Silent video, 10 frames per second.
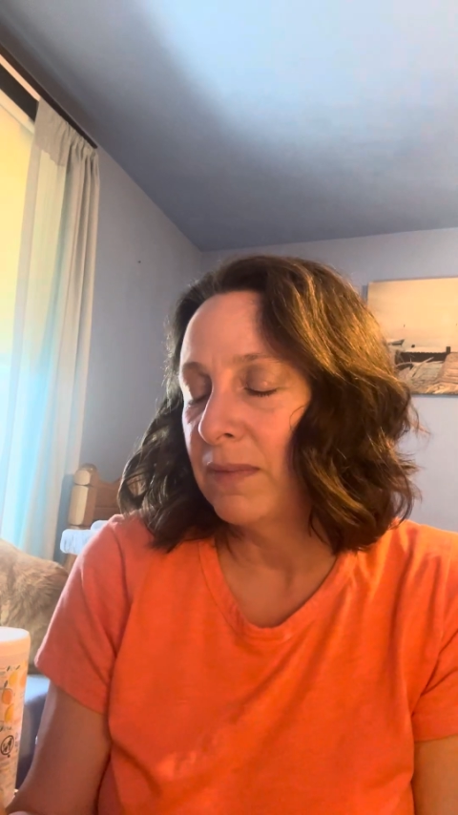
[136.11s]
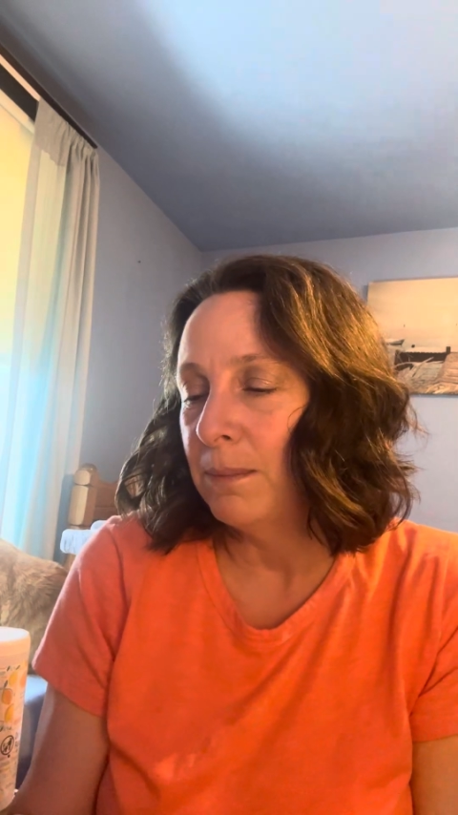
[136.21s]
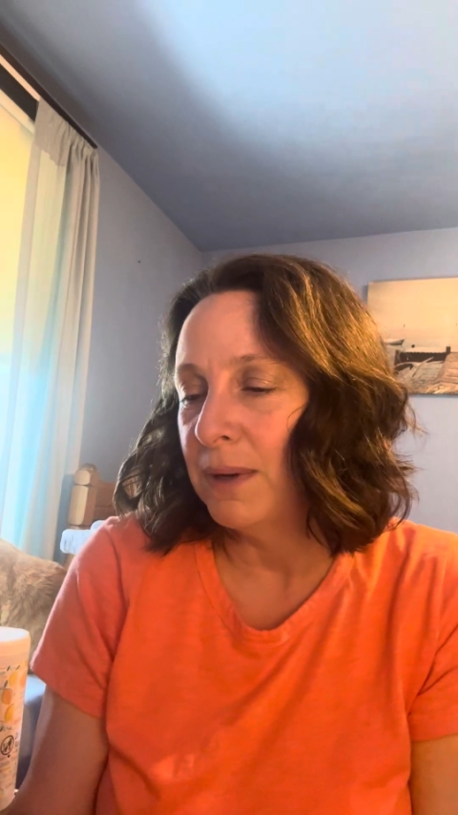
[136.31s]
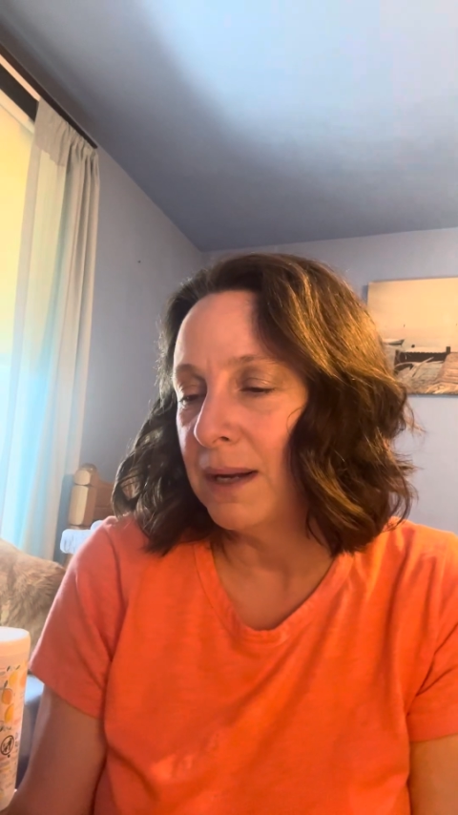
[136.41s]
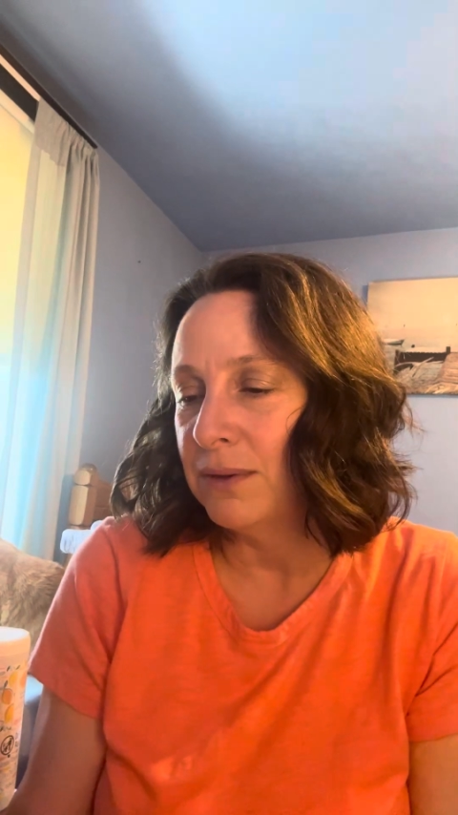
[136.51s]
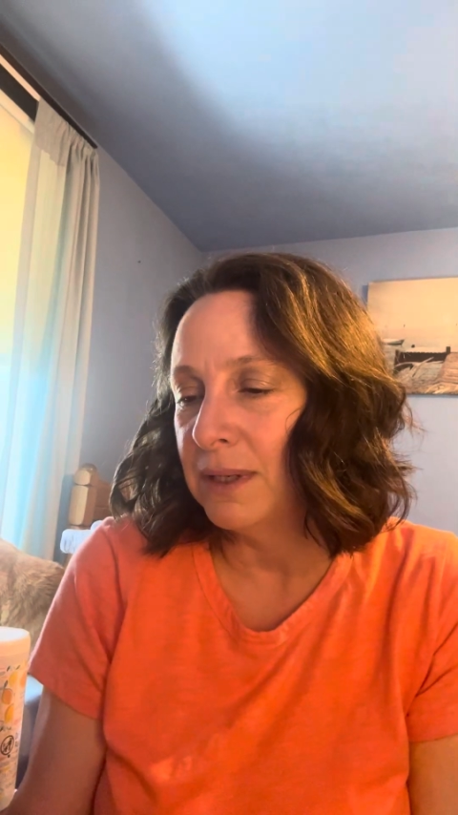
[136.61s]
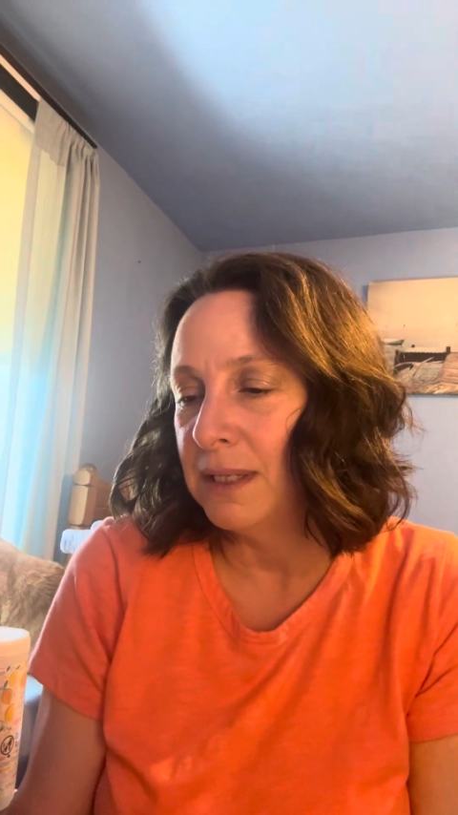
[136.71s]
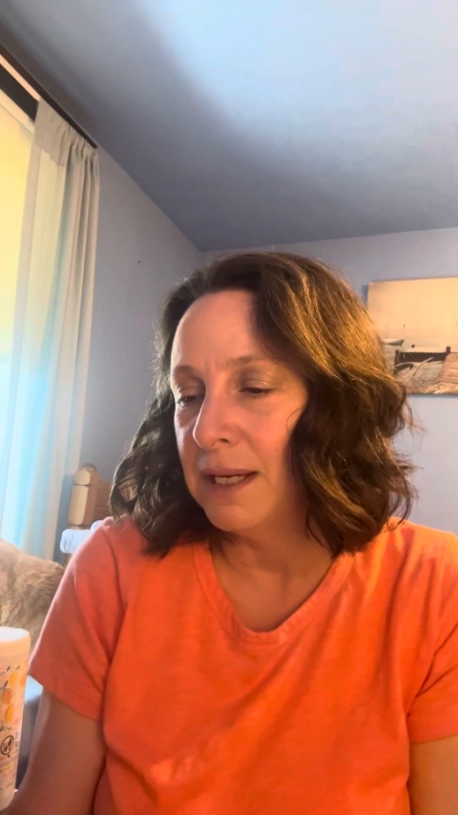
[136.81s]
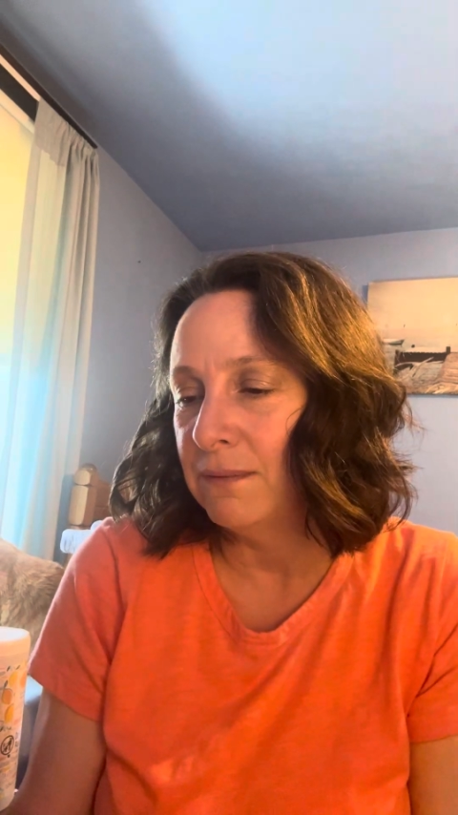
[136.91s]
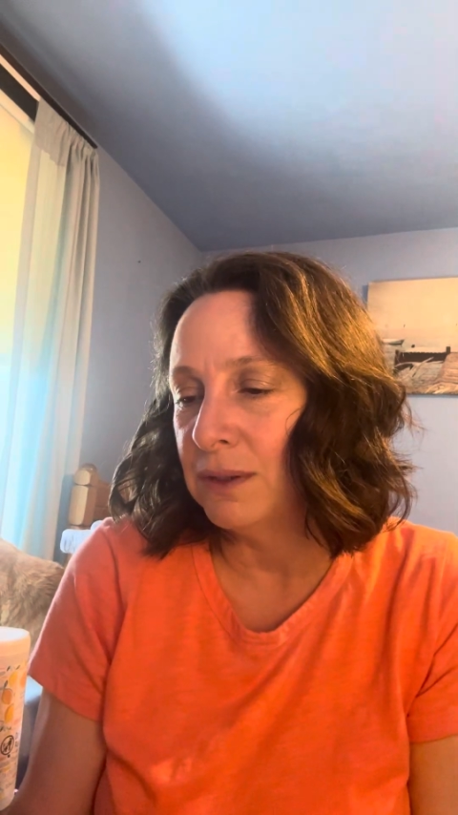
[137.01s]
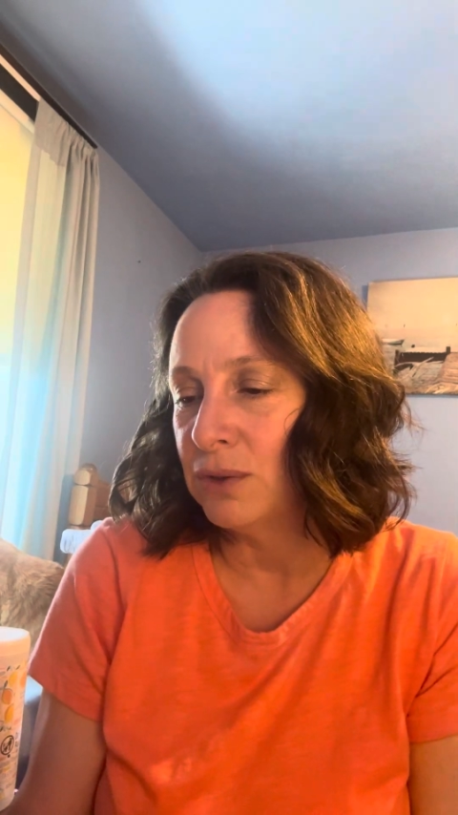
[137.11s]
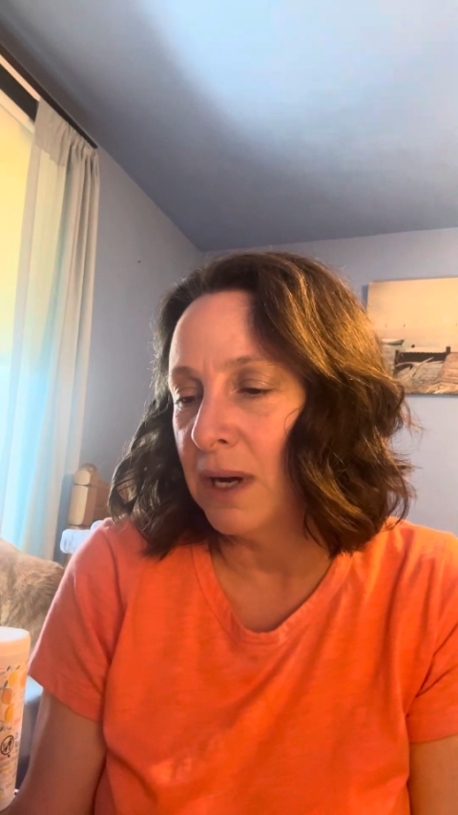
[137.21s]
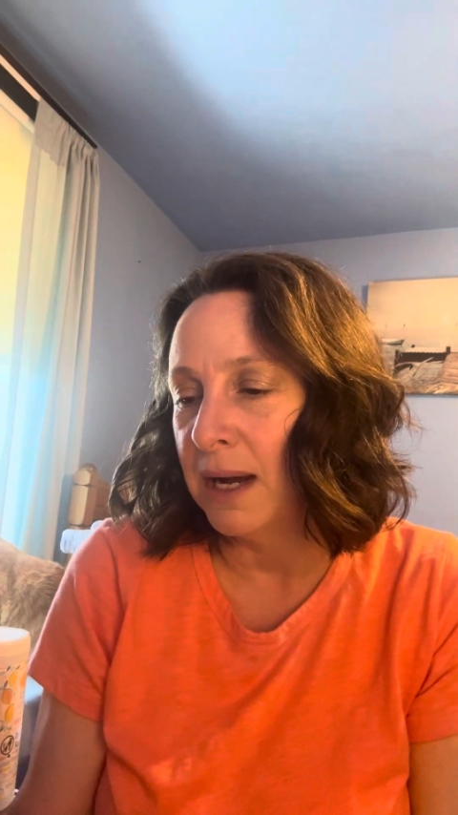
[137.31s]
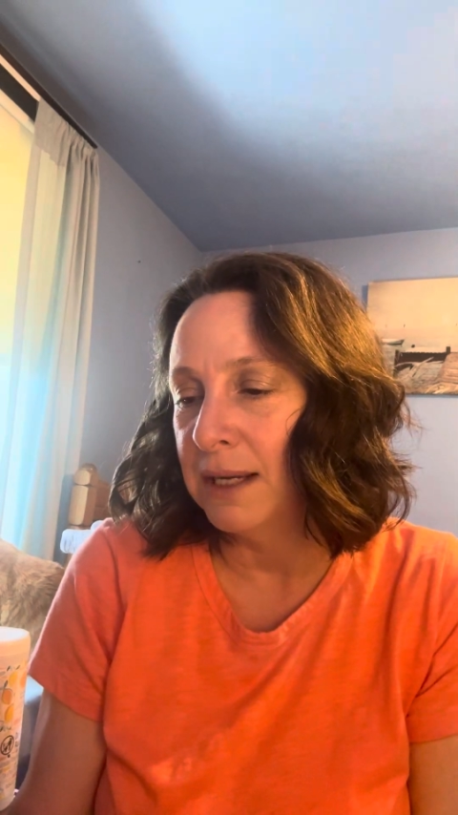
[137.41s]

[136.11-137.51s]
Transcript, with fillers: but I thought I'd give it a try.